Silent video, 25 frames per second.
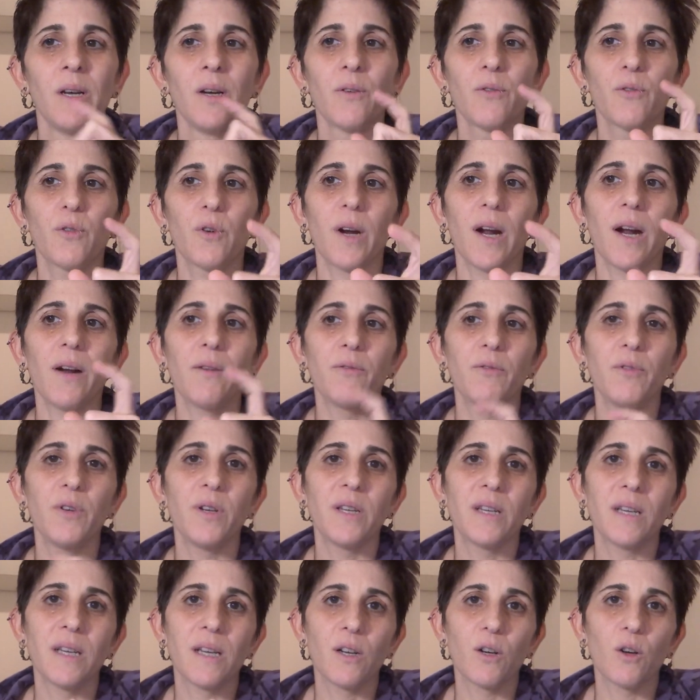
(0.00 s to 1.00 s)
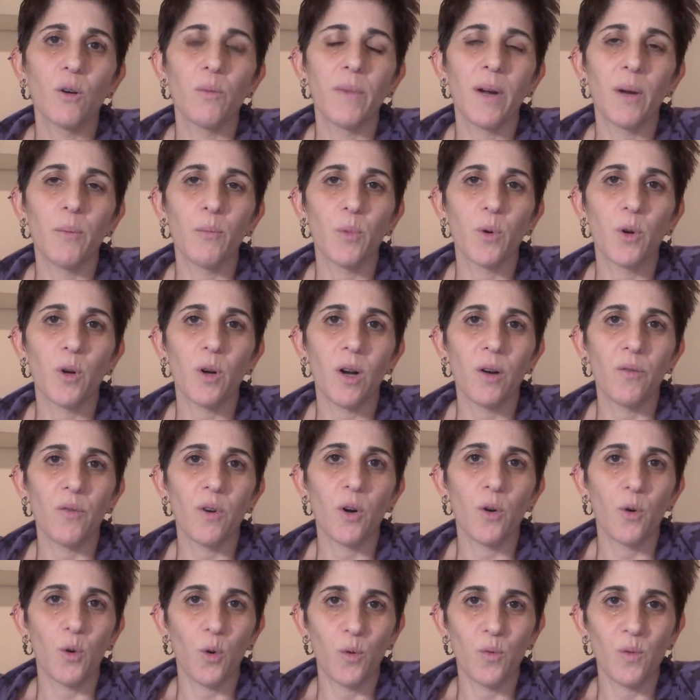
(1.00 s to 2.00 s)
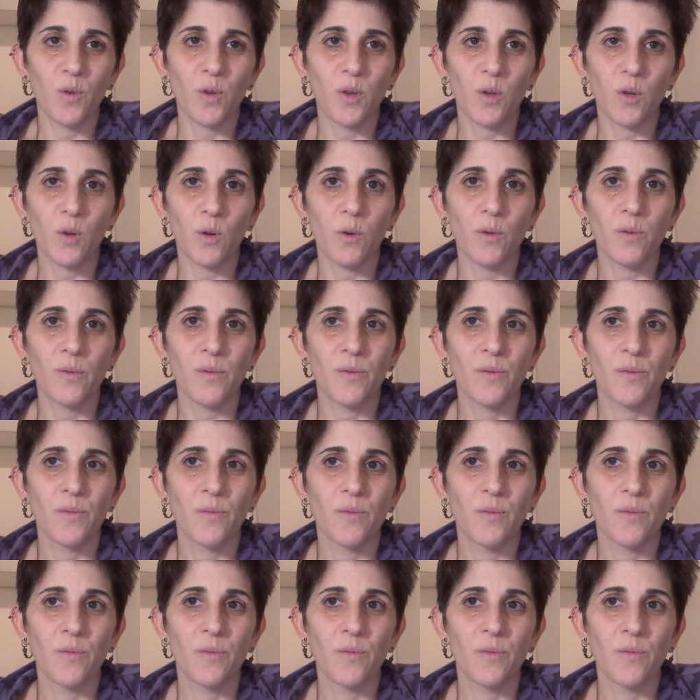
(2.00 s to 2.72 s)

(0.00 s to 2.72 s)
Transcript: for every single member of our oversoul,